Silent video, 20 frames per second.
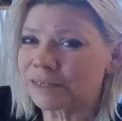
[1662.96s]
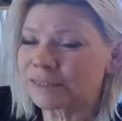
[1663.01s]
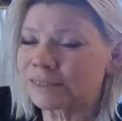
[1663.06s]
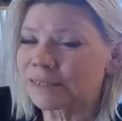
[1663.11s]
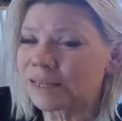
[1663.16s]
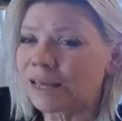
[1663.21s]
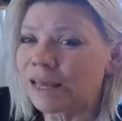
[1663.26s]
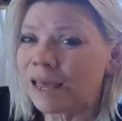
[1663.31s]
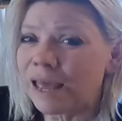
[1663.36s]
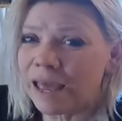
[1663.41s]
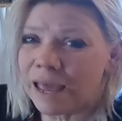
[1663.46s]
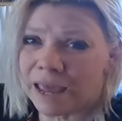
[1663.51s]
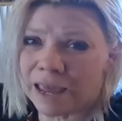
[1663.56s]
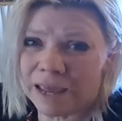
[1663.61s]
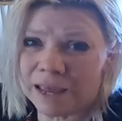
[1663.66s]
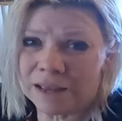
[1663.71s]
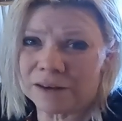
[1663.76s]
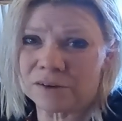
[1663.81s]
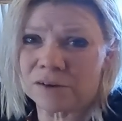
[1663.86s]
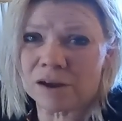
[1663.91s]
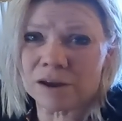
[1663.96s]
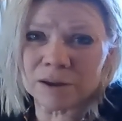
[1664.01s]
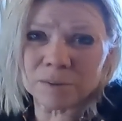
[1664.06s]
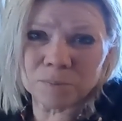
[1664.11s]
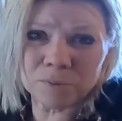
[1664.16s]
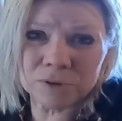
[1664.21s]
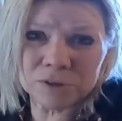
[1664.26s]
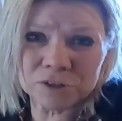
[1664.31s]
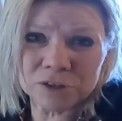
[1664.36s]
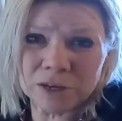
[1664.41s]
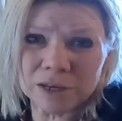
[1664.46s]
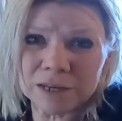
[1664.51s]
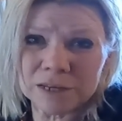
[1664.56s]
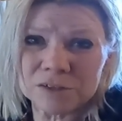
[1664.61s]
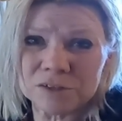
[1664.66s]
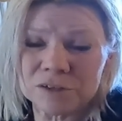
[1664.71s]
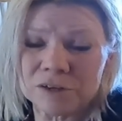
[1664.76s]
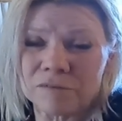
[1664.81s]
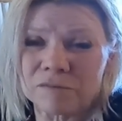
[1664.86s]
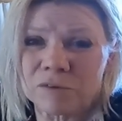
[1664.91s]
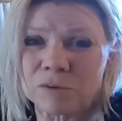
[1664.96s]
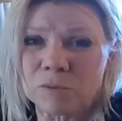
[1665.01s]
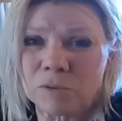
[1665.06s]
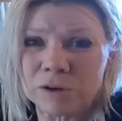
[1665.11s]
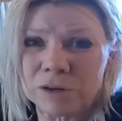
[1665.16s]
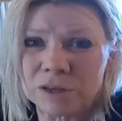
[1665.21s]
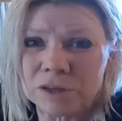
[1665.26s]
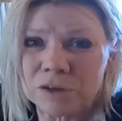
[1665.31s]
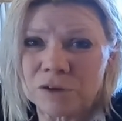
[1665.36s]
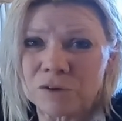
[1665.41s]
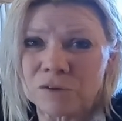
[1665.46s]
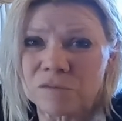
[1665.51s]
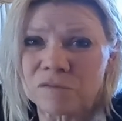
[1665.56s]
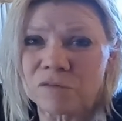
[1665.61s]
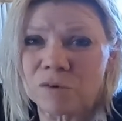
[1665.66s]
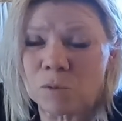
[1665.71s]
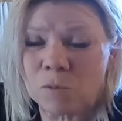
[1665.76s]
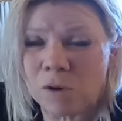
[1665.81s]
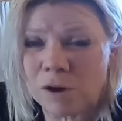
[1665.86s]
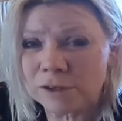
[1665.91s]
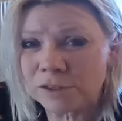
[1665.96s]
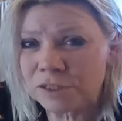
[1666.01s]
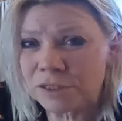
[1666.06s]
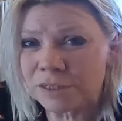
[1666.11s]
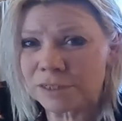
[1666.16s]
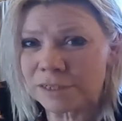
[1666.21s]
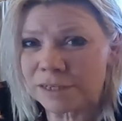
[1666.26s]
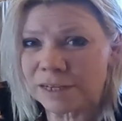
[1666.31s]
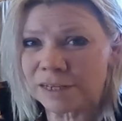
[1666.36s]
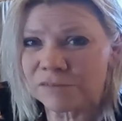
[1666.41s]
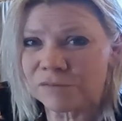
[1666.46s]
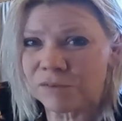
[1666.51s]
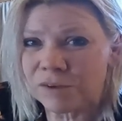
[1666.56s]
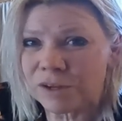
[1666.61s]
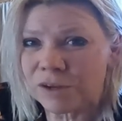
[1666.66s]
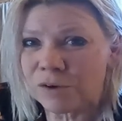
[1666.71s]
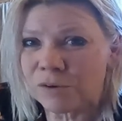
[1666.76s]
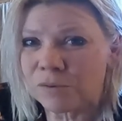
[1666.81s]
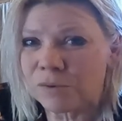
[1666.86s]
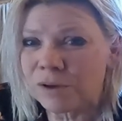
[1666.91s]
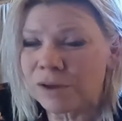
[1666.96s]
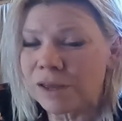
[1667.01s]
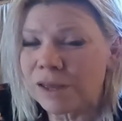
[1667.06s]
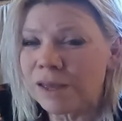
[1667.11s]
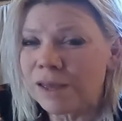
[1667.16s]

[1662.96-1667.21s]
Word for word: this. And I appreciate each and every one of you for watching today's video.